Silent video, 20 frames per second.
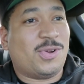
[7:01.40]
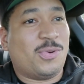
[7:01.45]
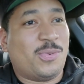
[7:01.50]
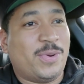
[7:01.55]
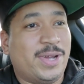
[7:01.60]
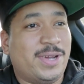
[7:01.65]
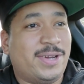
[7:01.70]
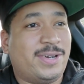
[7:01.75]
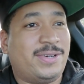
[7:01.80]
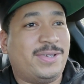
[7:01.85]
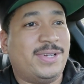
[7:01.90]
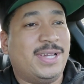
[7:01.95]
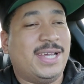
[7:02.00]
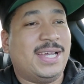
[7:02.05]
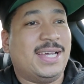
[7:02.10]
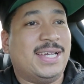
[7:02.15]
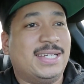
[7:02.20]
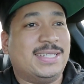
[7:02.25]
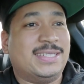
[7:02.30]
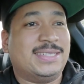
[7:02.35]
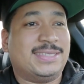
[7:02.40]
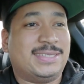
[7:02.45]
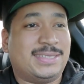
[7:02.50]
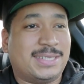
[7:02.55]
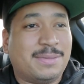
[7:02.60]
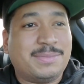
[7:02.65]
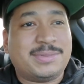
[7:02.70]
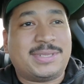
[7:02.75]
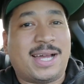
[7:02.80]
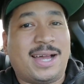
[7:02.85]
the wheel,
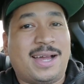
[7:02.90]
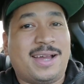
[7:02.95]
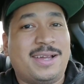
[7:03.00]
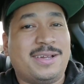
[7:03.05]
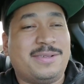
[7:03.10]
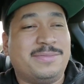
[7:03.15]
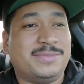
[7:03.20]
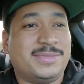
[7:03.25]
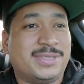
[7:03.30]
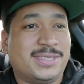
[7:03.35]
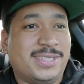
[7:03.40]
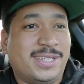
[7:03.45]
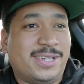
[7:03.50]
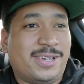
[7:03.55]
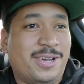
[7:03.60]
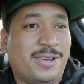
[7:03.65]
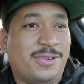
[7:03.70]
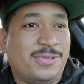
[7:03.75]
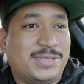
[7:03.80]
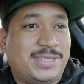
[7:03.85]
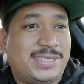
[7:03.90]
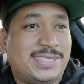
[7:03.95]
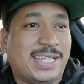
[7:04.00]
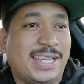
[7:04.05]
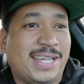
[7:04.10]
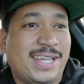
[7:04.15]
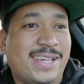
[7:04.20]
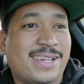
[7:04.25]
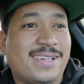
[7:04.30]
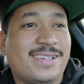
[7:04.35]
sometimes, it would
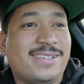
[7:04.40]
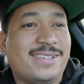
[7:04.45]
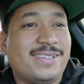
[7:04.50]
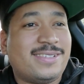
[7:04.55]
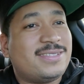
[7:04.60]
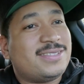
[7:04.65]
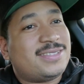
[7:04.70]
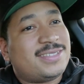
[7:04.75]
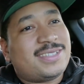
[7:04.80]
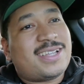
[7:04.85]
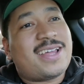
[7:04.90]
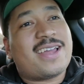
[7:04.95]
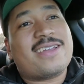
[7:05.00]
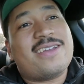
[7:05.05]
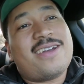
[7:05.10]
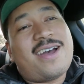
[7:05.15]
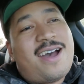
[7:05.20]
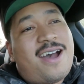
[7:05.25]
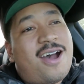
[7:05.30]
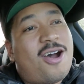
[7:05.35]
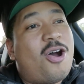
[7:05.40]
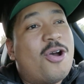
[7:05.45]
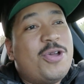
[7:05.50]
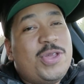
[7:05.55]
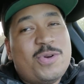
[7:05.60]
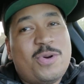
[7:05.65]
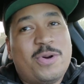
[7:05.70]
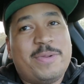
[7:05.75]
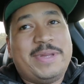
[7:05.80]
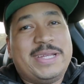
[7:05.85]
take, it was just like, oh,
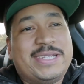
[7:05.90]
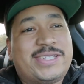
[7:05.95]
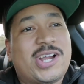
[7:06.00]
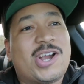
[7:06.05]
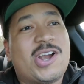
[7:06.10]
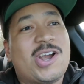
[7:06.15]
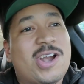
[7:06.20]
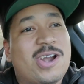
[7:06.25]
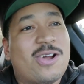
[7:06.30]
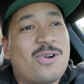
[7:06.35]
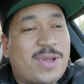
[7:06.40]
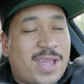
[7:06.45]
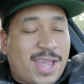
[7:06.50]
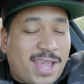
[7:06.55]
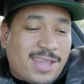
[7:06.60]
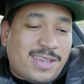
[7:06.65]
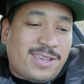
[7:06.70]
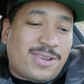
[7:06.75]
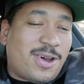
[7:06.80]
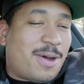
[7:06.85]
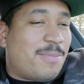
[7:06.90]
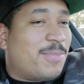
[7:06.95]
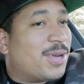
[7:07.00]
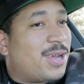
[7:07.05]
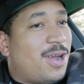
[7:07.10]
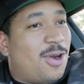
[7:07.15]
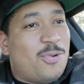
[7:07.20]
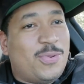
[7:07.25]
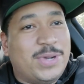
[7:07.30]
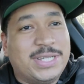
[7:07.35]
you want me to turn? Okay, I'm going to
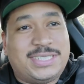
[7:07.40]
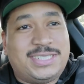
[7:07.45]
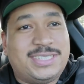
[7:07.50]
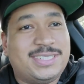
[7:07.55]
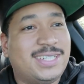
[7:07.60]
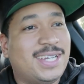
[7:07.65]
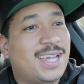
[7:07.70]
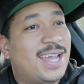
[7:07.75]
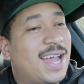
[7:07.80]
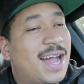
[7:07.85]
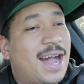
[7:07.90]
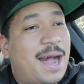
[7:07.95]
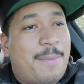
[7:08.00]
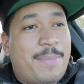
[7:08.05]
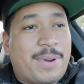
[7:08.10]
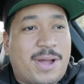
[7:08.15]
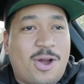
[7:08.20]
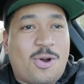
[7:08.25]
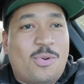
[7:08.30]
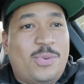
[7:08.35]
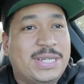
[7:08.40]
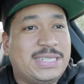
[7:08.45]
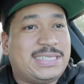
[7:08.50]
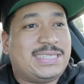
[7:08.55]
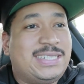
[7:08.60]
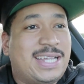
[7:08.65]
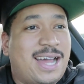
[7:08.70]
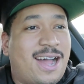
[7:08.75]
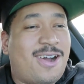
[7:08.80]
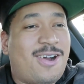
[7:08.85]
go with you. I'm going to go with
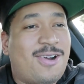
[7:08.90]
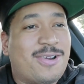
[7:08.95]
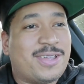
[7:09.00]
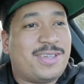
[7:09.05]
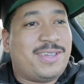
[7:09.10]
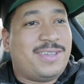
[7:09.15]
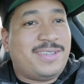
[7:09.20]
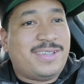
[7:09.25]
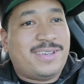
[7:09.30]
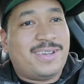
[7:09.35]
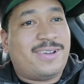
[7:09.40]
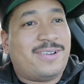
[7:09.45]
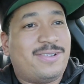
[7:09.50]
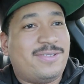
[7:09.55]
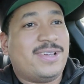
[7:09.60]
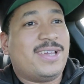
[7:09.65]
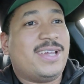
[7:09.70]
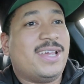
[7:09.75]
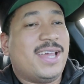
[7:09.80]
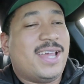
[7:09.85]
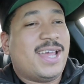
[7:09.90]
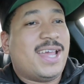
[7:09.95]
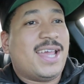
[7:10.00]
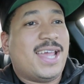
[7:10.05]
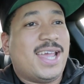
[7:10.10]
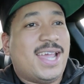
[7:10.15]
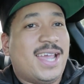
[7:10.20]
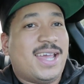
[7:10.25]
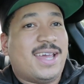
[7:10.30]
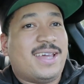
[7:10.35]
you, dog,
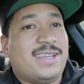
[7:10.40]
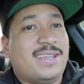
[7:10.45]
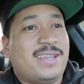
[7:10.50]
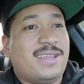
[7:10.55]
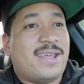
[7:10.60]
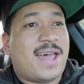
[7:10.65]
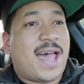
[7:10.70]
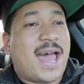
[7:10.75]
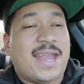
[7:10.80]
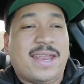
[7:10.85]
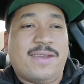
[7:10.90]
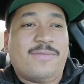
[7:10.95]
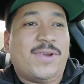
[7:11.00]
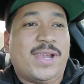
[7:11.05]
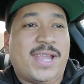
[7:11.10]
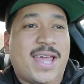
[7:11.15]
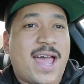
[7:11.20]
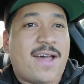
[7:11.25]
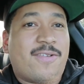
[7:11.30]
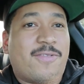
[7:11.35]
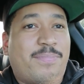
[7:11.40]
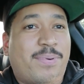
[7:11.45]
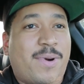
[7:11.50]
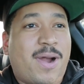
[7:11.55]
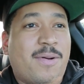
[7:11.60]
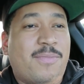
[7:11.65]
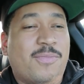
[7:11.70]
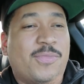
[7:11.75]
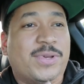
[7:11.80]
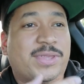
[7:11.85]
And I didn't really have a
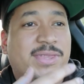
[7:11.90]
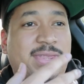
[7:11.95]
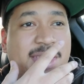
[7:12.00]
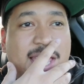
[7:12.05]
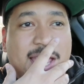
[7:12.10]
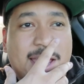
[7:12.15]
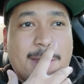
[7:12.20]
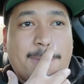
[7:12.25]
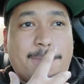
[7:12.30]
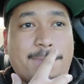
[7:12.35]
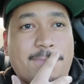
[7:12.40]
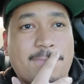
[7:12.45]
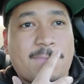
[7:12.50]
problem with that.